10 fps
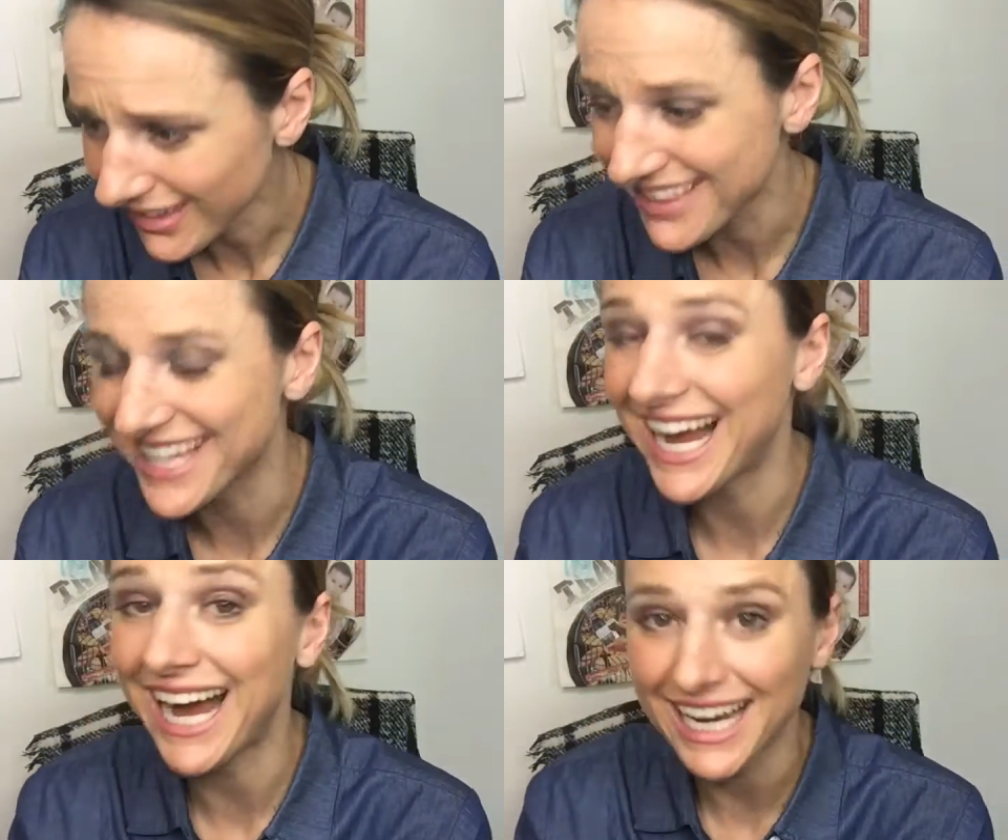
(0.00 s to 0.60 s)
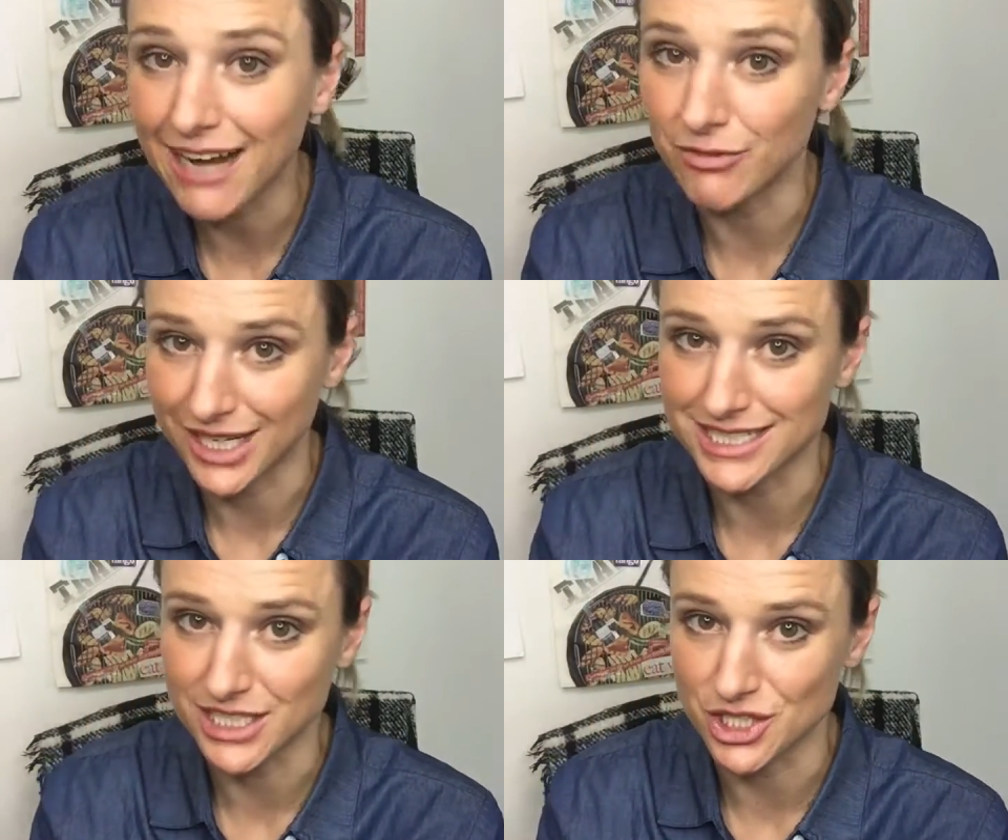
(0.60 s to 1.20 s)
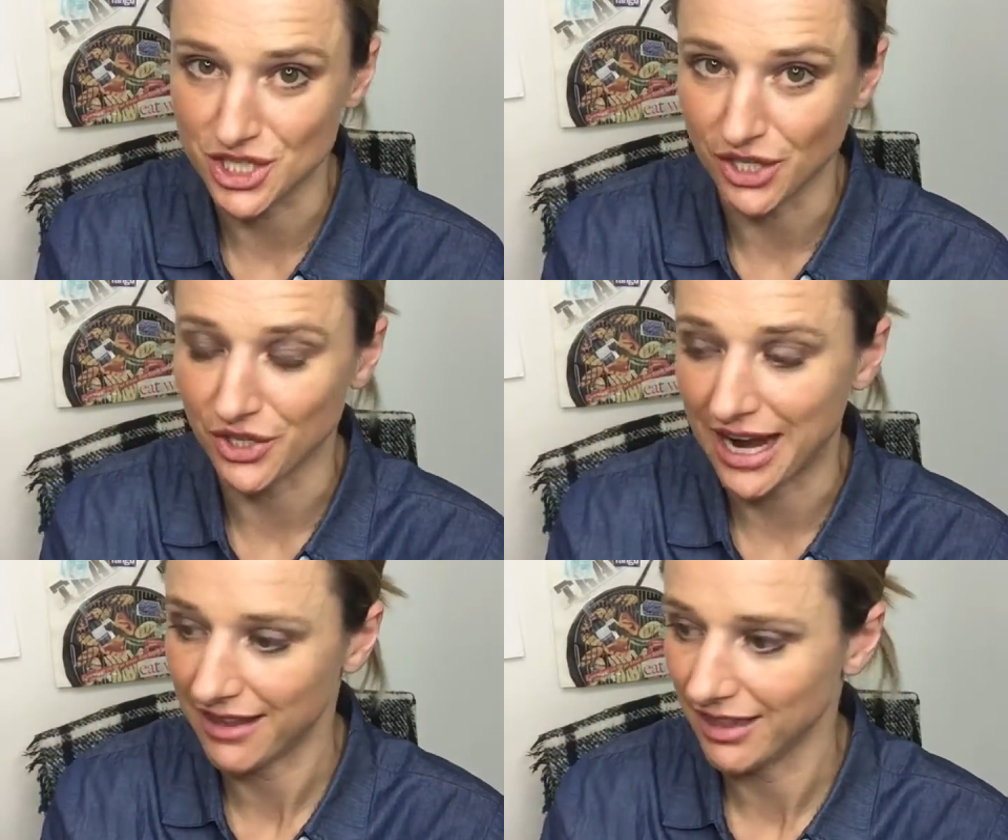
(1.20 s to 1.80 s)
that I have when I teach
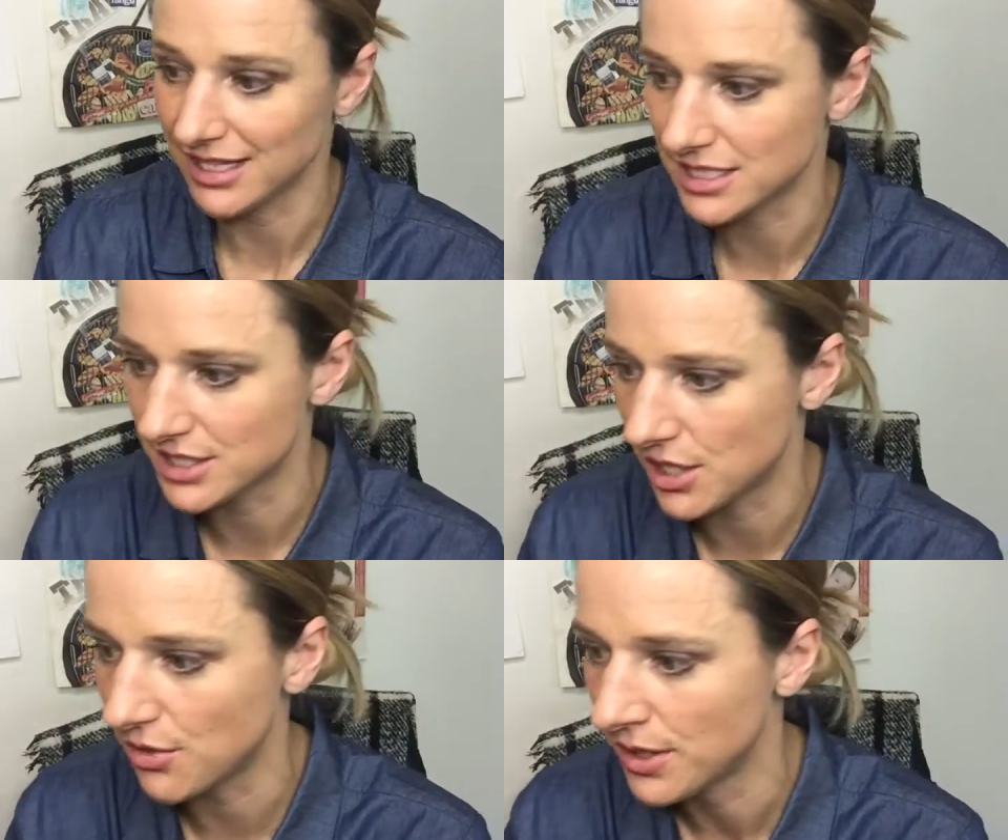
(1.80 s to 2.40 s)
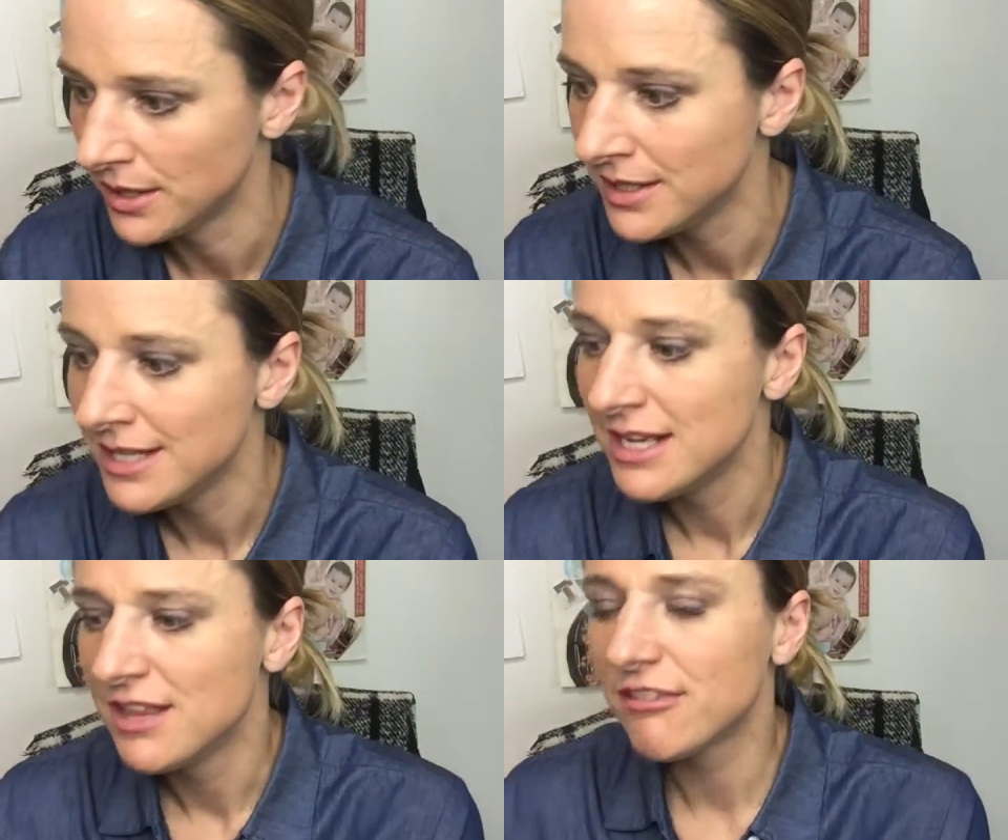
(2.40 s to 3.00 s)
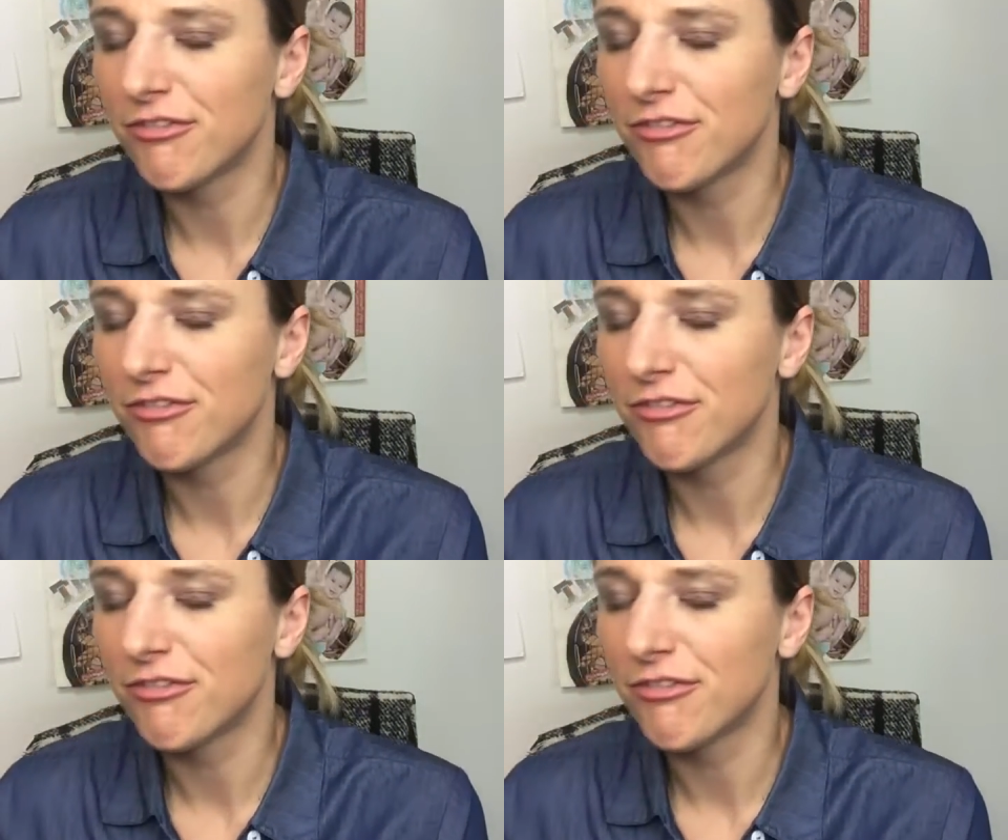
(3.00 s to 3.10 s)
younger athletes. So the